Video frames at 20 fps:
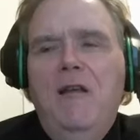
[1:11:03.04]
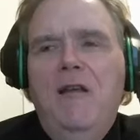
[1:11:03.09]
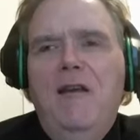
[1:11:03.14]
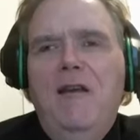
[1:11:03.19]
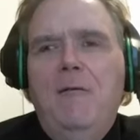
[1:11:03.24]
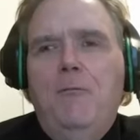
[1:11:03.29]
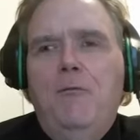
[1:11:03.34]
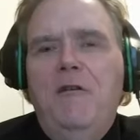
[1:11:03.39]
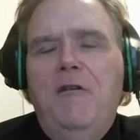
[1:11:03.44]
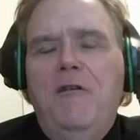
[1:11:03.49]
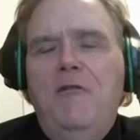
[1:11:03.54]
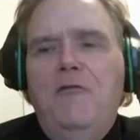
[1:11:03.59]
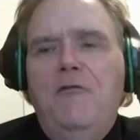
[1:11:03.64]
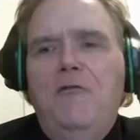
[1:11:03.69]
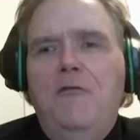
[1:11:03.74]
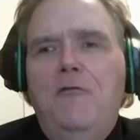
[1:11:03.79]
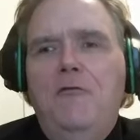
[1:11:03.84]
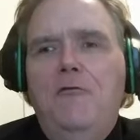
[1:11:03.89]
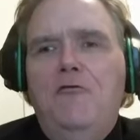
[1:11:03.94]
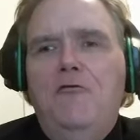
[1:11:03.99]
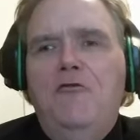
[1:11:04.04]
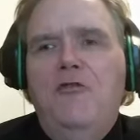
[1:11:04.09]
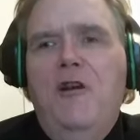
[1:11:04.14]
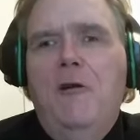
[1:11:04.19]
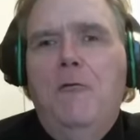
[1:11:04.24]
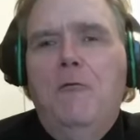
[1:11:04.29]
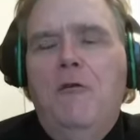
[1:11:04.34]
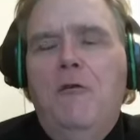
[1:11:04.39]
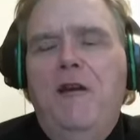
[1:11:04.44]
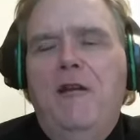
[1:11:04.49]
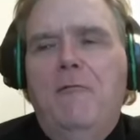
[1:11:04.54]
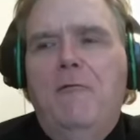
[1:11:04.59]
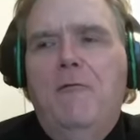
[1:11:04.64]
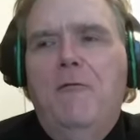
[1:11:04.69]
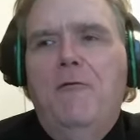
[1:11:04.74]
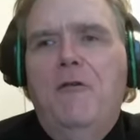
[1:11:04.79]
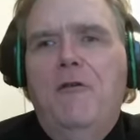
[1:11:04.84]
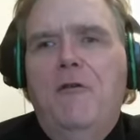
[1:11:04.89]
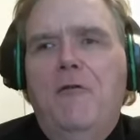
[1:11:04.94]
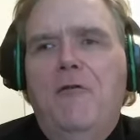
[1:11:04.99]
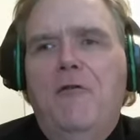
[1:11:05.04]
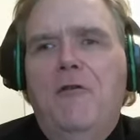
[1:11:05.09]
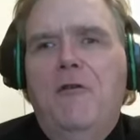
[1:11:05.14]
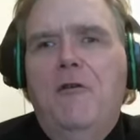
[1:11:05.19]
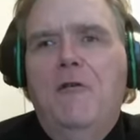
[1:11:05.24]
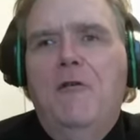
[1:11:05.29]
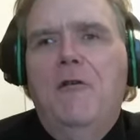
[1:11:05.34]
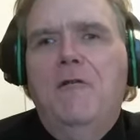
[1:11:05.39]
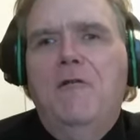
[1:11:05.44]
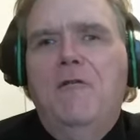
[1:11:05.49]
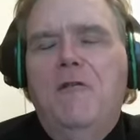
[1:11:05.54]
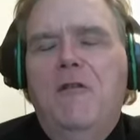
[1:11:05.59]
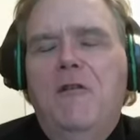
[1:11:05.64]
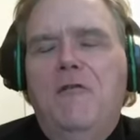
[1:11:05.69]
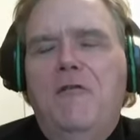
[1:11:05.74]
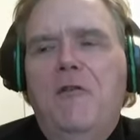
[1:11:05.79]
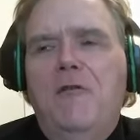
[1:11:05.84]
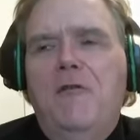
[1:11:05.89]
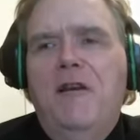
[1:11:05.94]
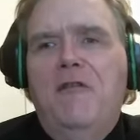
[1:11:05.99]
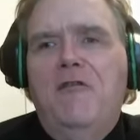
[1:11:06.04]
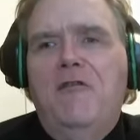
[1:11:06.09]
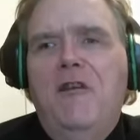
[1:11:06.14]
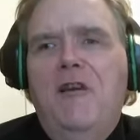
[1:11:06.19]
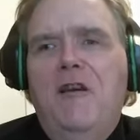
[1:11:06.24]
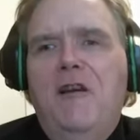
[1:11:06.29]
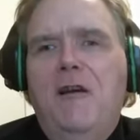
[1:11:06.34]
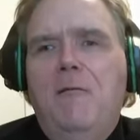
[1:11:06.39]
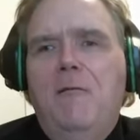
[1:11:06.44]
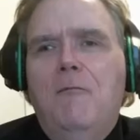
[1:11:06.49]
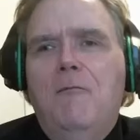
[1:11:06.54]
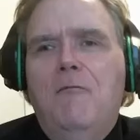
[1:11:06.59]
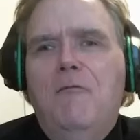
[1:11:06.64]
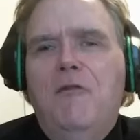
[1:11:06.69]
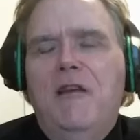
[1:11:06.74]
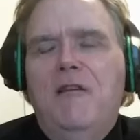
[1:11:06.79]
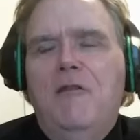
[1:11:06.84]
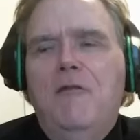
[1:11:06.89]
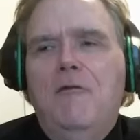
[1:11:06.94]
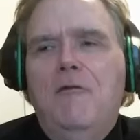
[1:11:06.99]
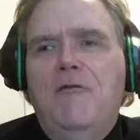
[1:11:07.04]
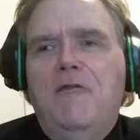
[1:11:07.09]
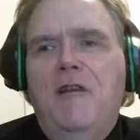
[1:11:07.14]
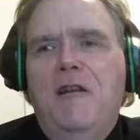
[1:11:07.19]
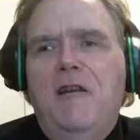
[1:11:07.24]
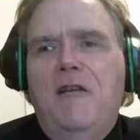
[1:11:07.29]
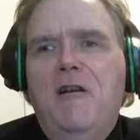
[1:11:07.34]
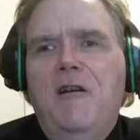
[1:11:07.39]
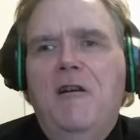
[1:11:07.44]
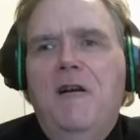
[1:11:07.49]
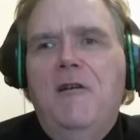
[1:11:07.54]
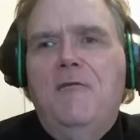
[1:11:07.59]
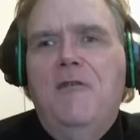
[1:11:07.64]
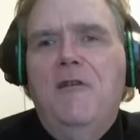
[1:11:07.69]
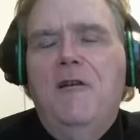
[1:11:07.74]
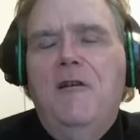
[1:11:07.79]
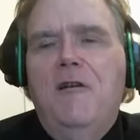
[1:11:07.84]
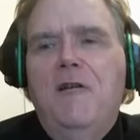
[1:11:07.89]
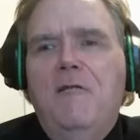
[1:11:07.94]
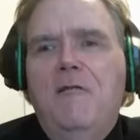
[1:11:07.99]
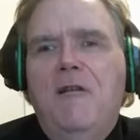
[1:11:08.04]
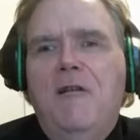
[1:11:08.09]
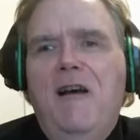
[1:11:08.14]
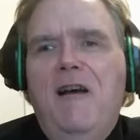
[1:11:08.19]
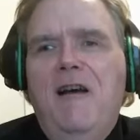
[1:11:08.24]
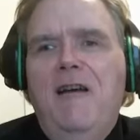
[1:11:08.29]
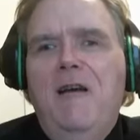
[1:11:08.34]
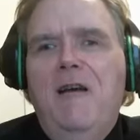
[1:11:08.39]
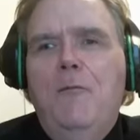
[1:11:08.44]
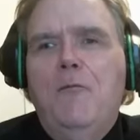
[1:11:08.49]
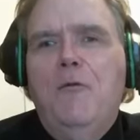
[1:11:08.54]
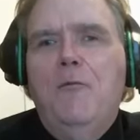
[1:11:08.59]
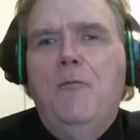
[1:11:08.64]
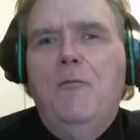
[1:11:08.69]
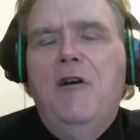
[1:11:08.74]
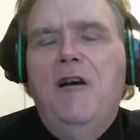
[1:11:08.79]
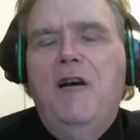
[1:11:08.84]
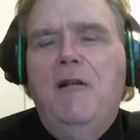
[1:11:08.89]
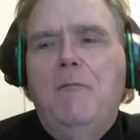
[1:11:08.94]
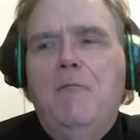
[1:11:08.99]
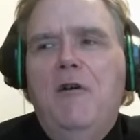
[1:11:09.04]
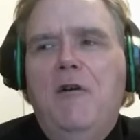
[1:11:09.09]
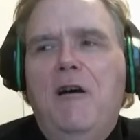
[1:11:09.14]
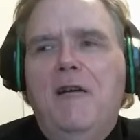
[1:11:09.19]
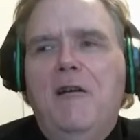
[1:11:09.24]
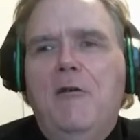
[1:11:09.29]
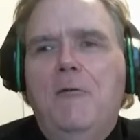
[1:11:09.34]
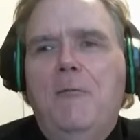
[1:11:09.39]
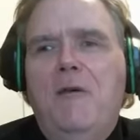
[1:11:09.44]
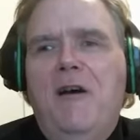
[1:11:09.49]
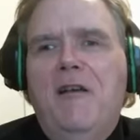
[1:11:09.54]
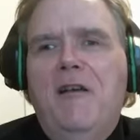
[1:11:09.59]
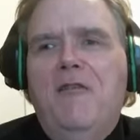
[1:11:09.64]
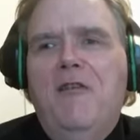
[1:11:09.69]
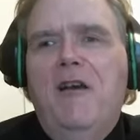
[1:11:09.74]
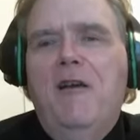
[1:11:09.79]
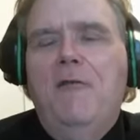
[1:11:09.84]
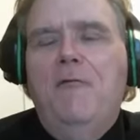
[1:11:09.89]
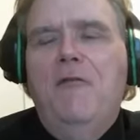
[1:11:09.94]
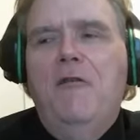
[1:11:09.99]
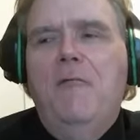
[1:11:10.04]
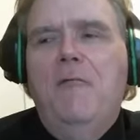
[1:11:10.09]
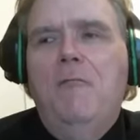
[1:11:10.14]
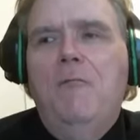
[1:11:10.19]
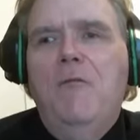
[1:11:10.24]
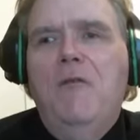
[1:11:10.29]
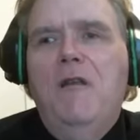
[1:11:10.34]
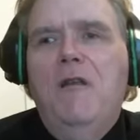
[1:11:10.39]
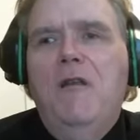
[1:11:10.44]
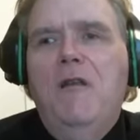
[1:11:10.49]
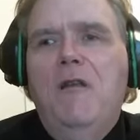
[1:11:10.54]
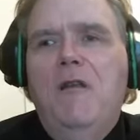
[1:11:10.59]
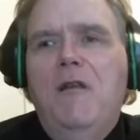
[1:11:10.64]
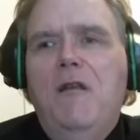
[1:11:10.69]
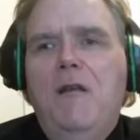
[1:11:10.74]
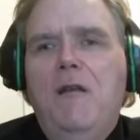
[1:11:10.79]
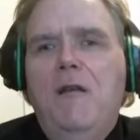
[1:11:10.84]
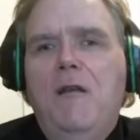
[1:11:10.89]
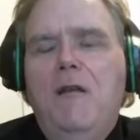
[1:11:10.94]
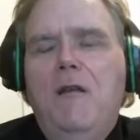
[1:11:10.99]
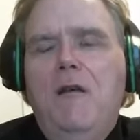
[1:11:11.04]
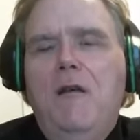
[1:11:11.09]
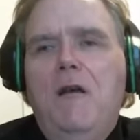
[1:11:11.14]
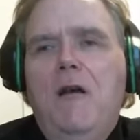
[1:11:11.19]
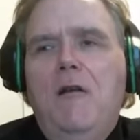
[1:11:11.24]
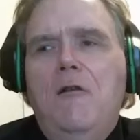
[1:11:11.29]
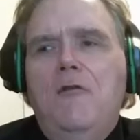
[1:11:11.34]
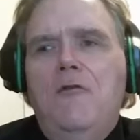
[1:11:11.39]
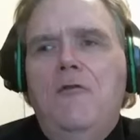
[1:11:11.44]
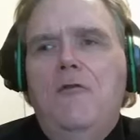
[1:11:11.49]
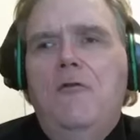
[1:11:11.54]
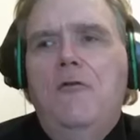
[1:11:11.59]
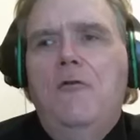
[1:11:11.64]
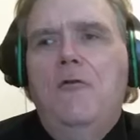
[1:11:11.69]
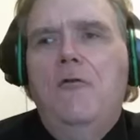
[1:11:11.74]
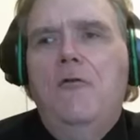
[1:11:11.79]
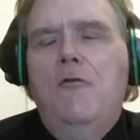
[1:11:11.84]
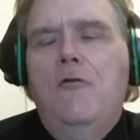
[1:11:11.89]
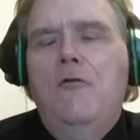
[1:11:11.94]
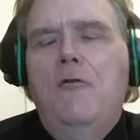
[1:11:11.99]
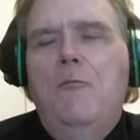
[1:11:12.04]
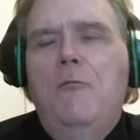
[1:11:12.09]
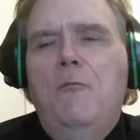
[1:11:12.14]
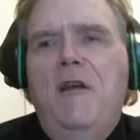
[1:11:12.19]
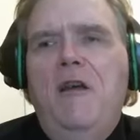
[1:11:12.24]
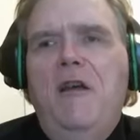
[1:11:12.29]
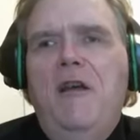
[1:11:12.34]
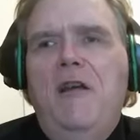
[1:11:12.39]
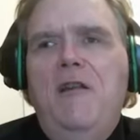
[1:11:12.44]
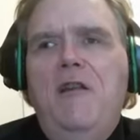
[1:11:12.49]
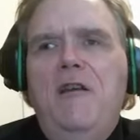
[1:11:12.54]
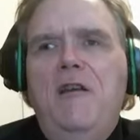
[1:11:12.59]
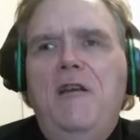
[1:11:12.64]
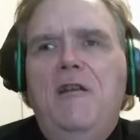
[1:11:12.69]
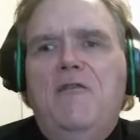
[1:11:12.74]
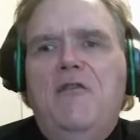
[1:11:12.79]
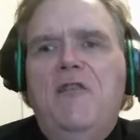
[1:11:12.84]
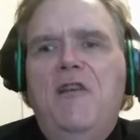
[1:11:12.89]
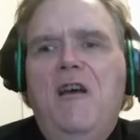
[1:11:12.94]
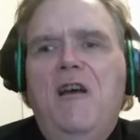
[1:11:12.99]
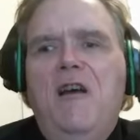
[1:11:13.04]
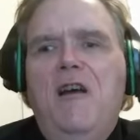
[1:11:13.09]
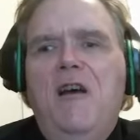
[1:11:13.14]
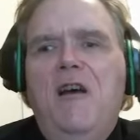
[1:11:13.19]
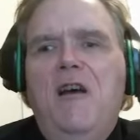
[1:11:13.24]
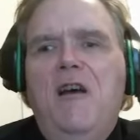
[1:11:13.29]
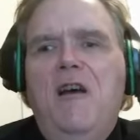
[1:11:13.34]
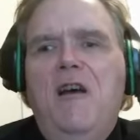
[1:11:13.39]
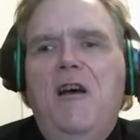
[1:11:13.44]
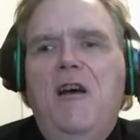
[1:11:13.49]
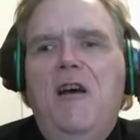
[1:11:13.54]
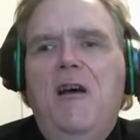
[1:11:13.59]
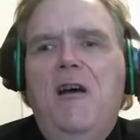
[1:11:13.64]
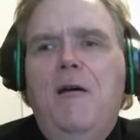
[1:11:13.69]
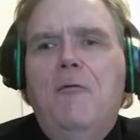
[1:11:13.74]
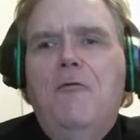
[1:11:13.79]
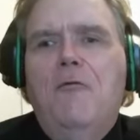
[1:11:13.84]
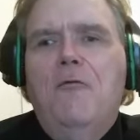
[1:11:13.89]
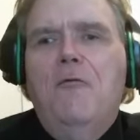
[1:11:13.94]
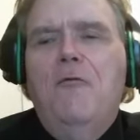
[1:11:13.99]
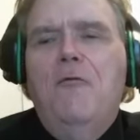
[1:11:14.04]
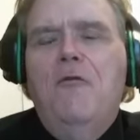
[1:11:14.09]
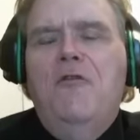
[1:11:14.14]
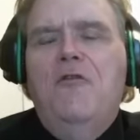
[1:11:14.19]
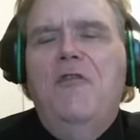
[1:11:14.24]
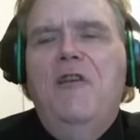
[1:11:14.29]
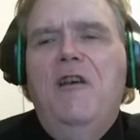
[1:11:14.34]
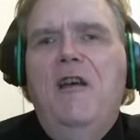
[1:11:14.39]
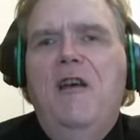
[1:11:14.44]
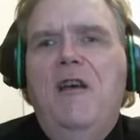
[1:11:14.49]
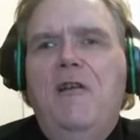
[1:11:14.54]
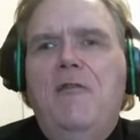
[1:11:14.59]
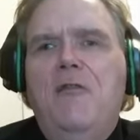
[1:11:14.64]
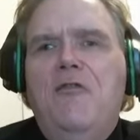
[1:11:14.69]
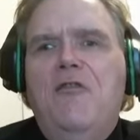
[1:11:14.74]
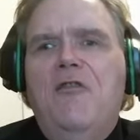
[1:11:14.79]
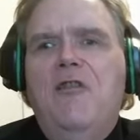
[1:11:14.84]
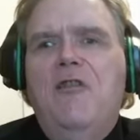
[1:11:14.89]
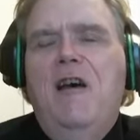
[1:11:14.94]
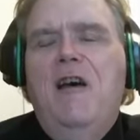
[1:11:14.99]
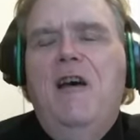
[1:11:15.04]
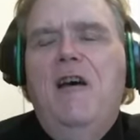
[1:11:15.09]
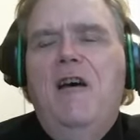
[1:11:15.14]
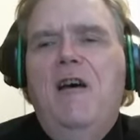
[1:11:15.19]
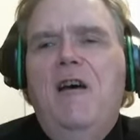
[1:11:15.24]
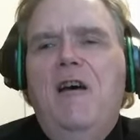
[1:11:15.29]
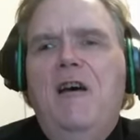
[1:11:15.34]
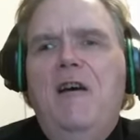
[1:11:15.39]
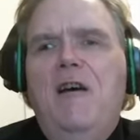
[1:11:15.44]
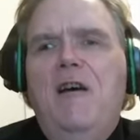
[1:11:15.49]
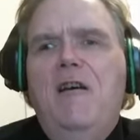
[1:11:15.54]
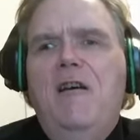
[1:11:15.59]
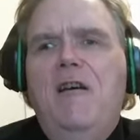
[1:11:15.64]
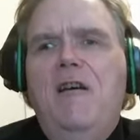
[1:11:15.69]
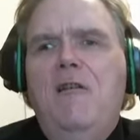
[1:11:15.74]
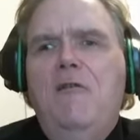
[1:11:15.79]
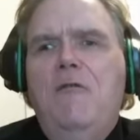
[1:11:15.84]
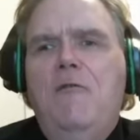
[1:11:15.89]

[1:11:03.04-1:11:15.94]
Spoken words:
And please do share, rate, review. So until next time, thank you and take care out there. I am the blind blogger, Max Ivey. Too many times we stand aside